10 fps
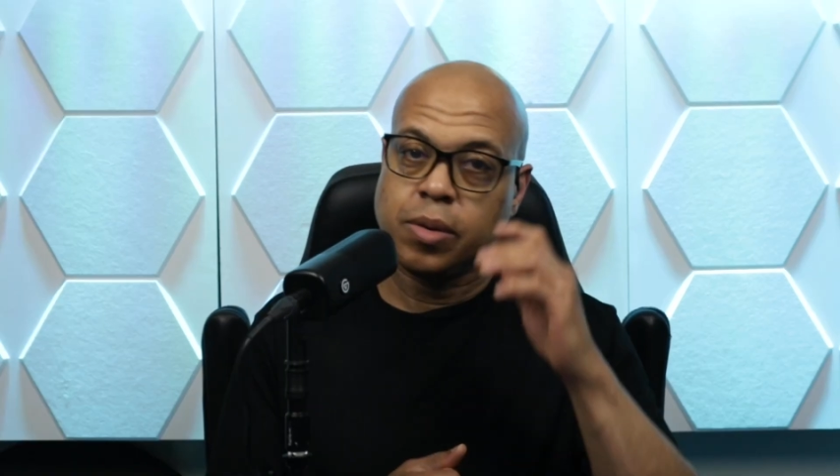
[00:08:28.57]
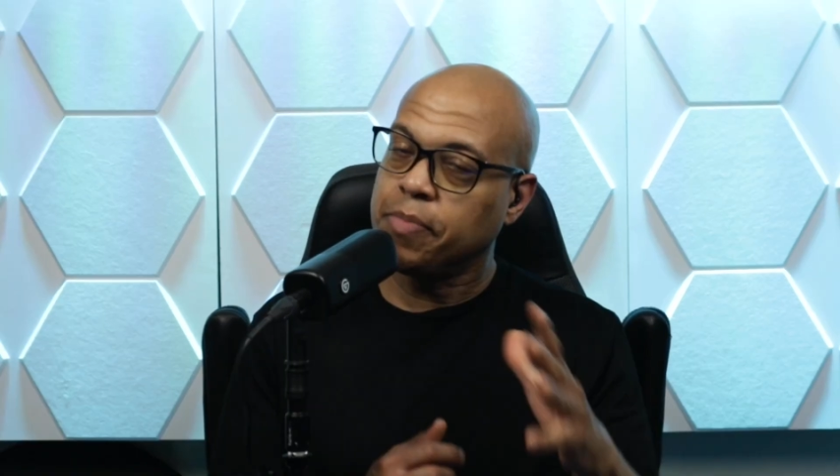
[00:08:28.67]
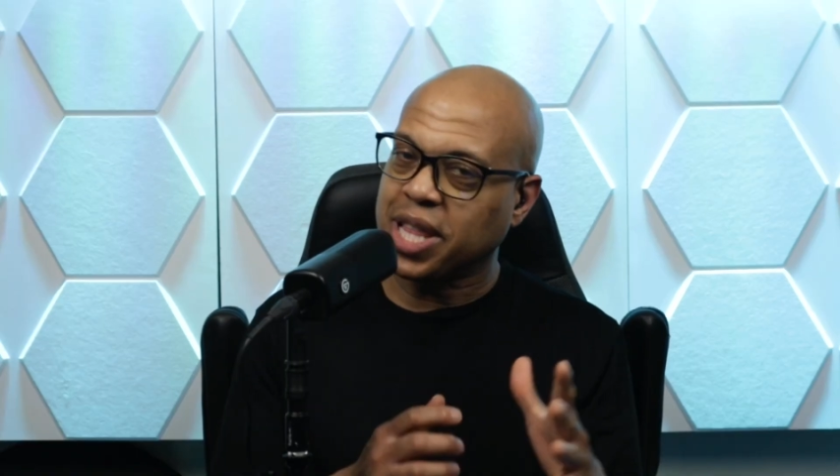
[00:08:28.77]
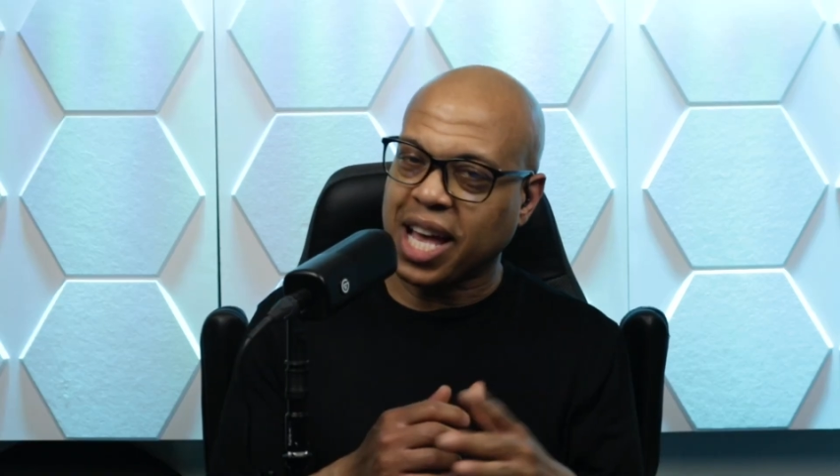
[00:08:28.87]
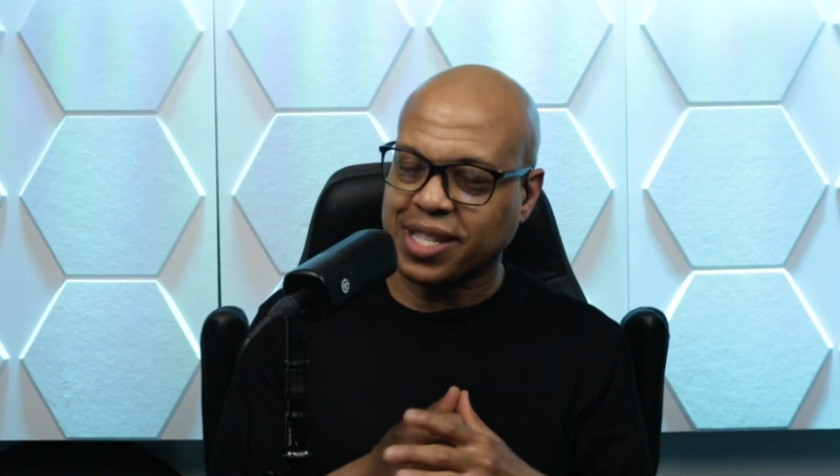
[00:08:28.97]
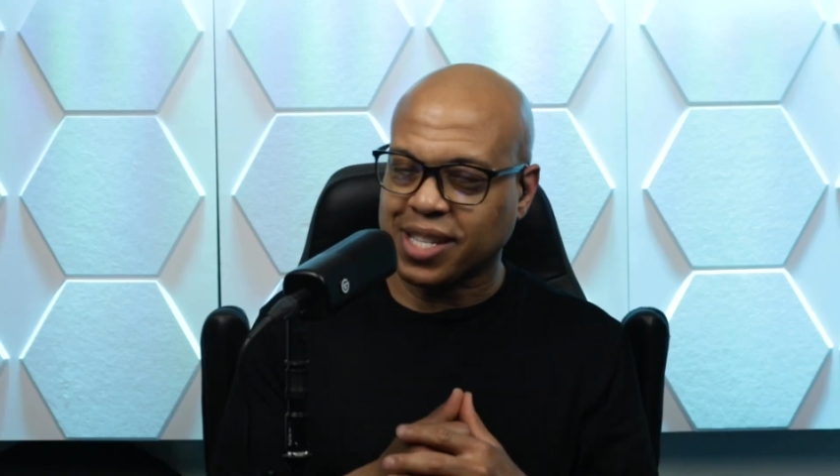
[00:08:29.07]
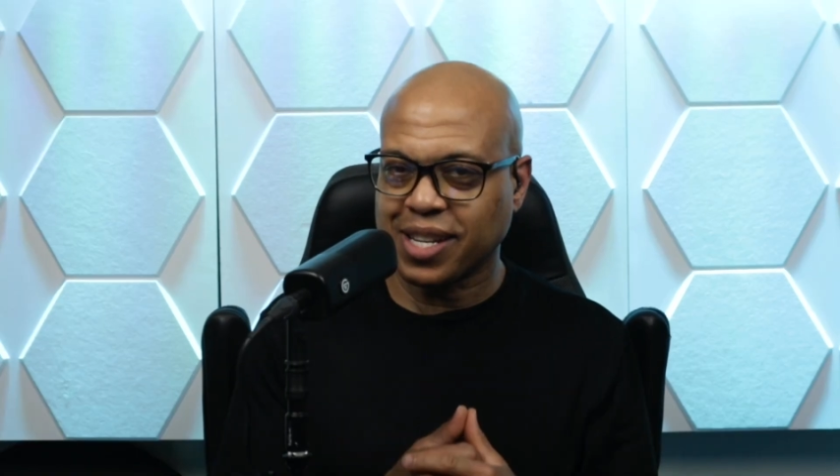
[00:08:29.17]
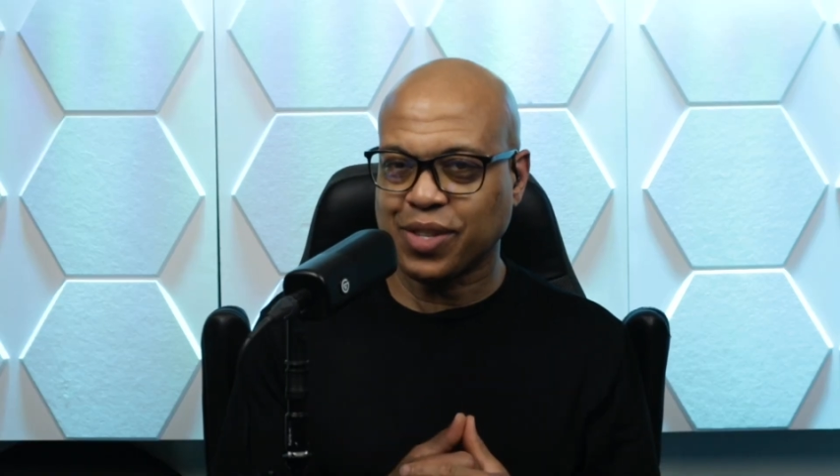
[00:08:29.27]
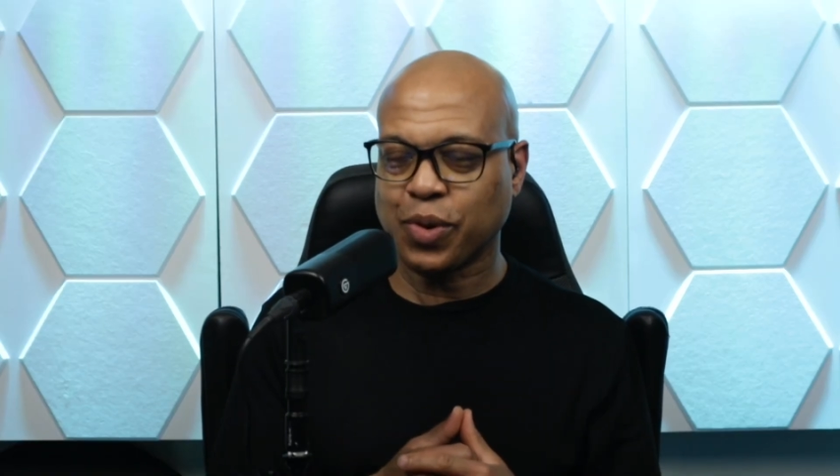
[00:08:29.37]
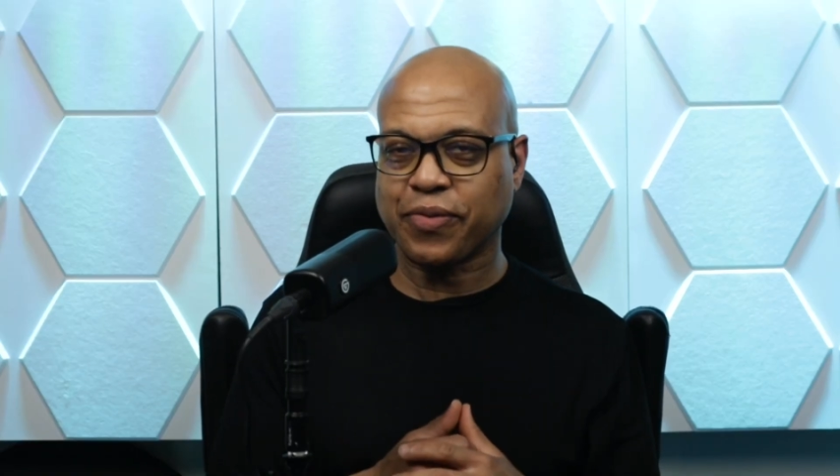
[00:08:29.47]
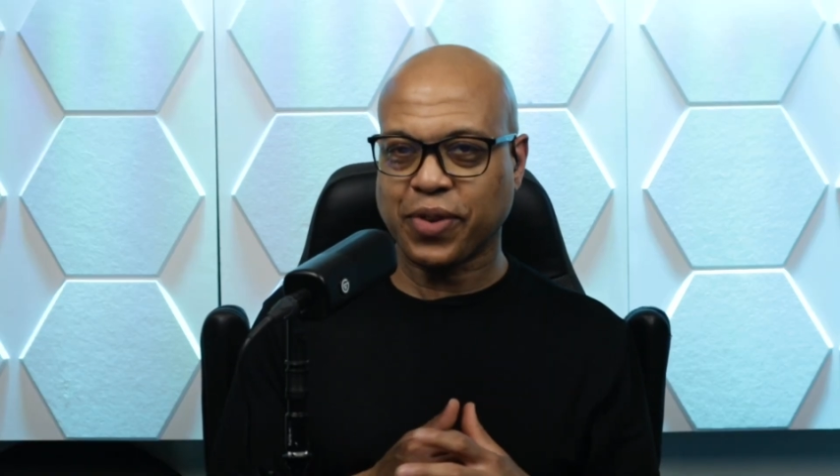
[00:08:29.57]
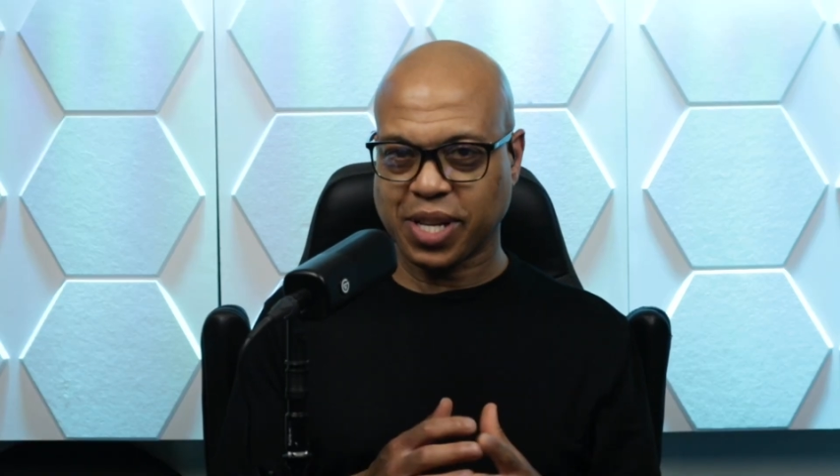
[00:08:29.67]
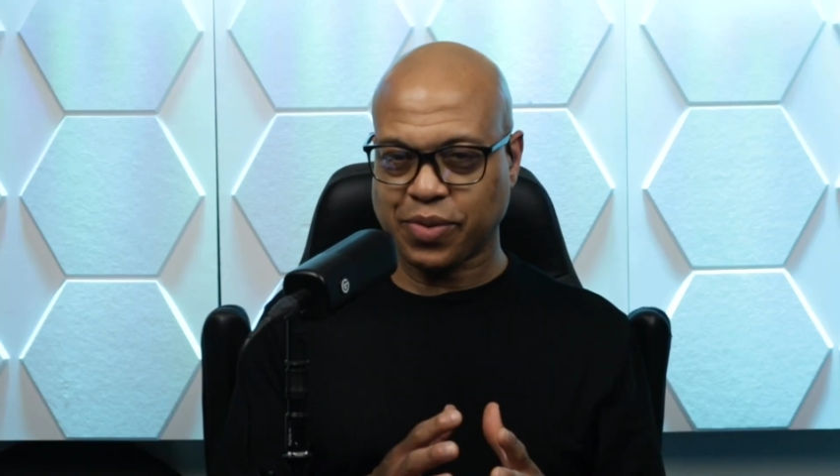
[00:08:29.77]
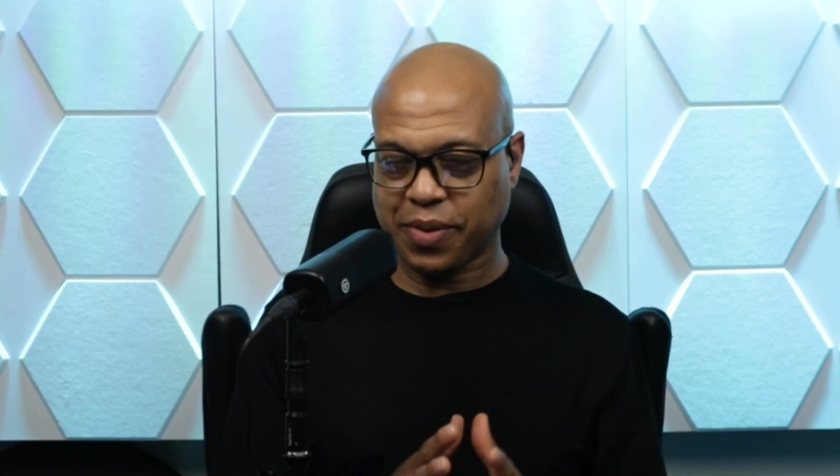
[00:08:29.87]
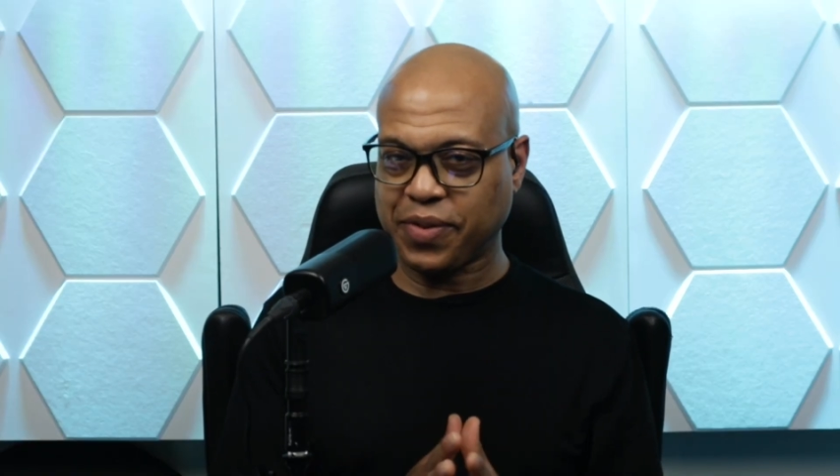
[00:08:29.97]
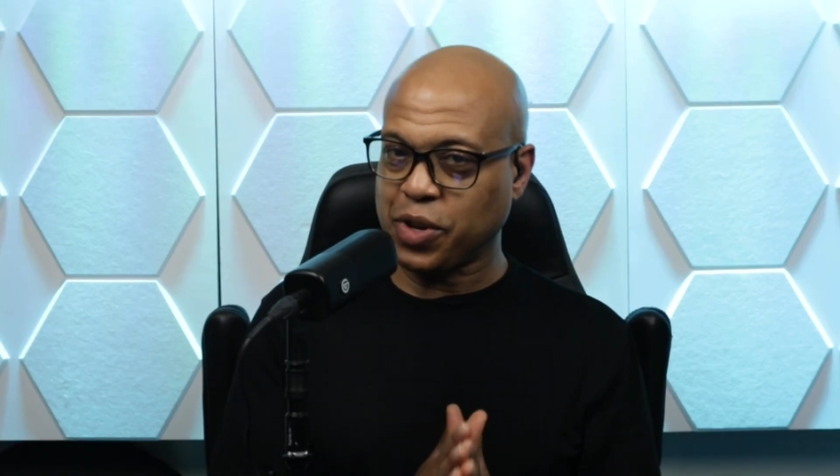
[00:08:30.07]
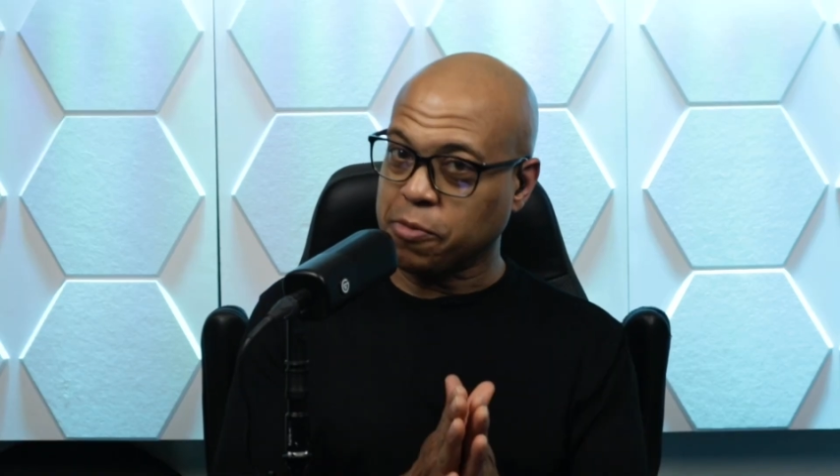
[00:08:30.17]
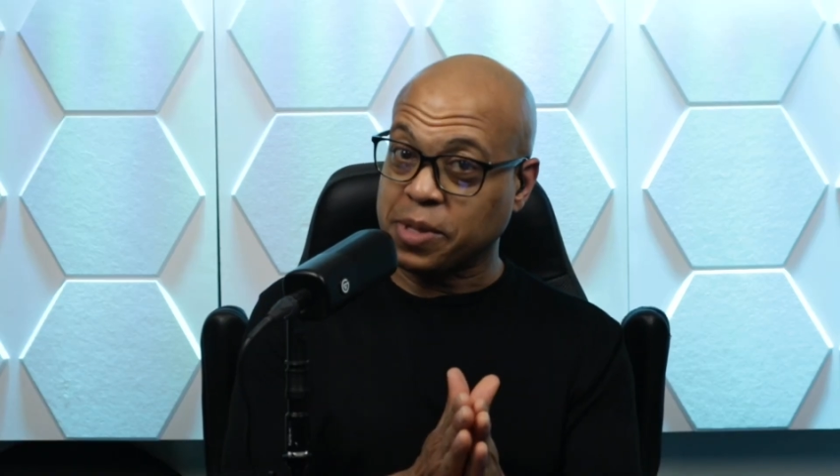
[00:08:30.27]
But that's going to do it for this review.